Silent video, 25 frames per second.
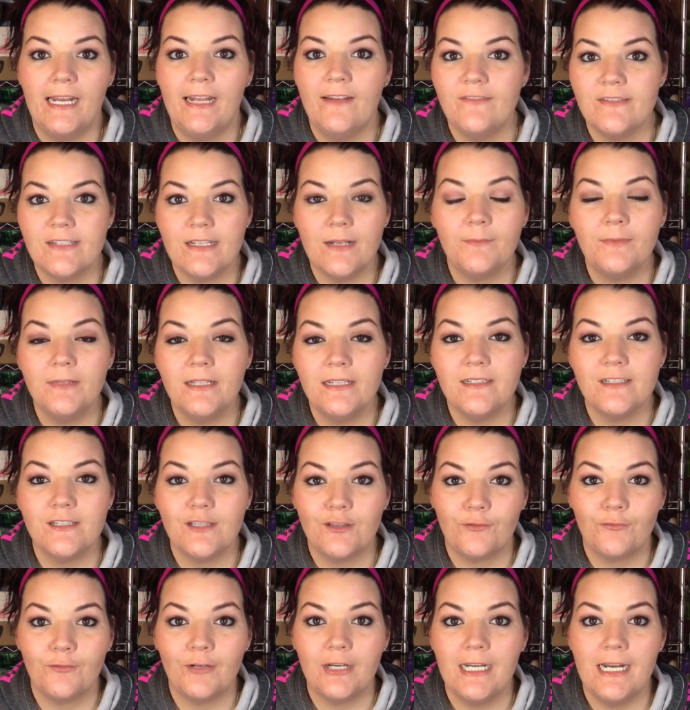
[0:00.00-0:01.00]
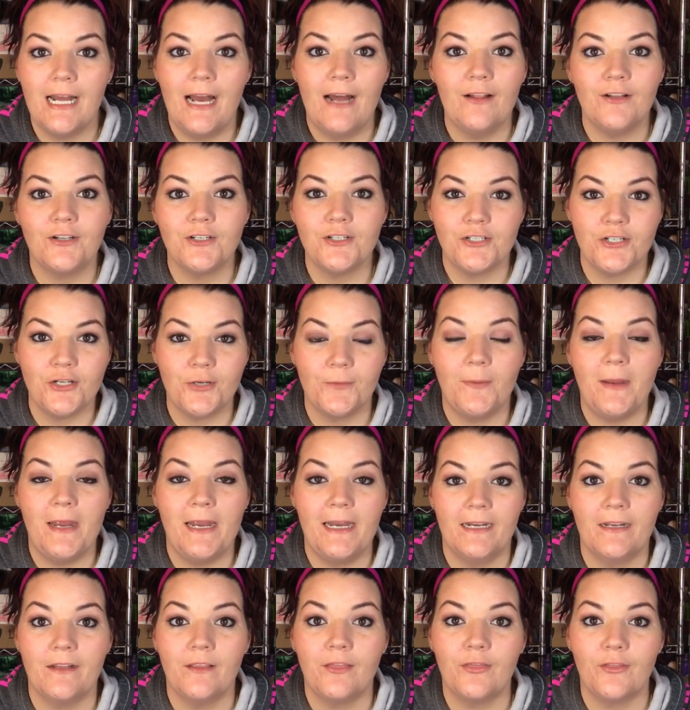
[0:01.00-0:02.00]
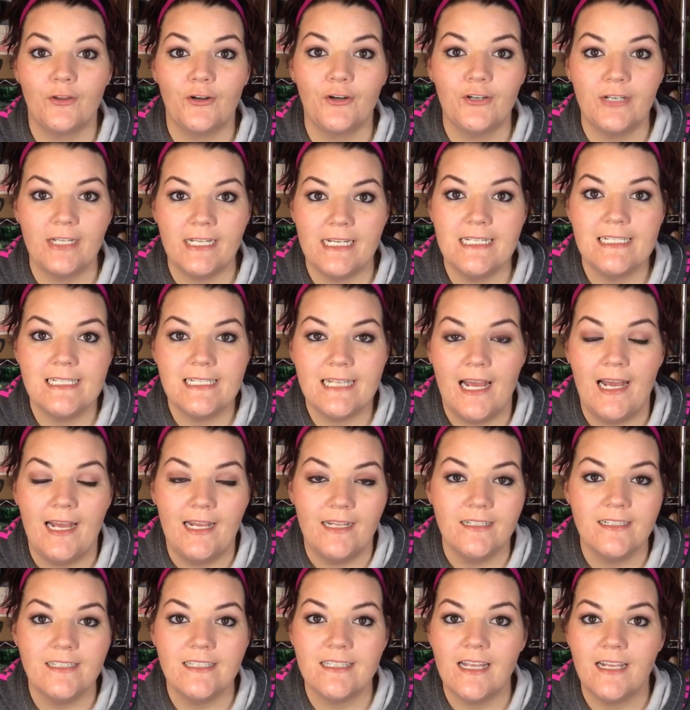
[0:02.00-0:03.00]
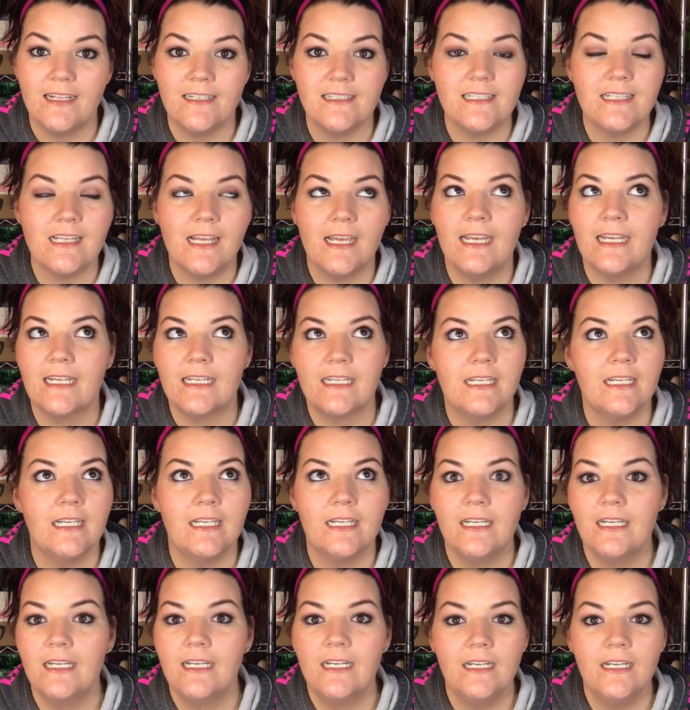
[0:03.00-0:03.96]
If something's $3, you're paying 30 cents. That's like